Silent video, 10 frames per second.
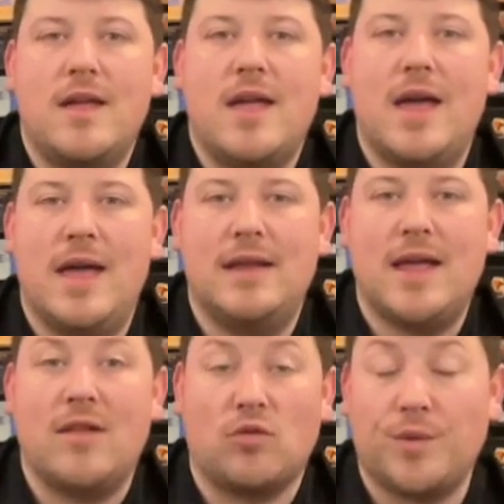And
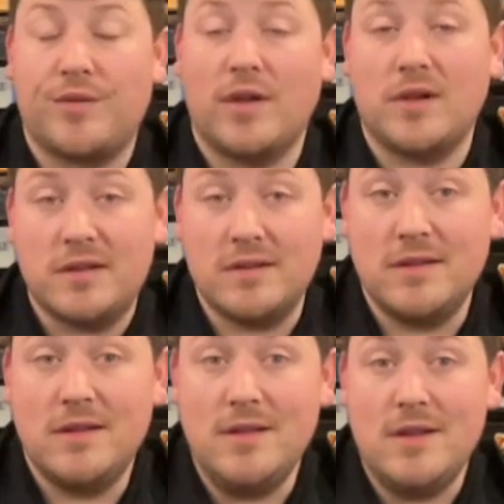as a result,
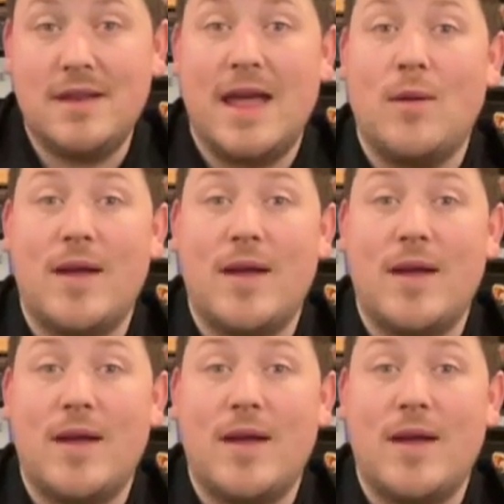now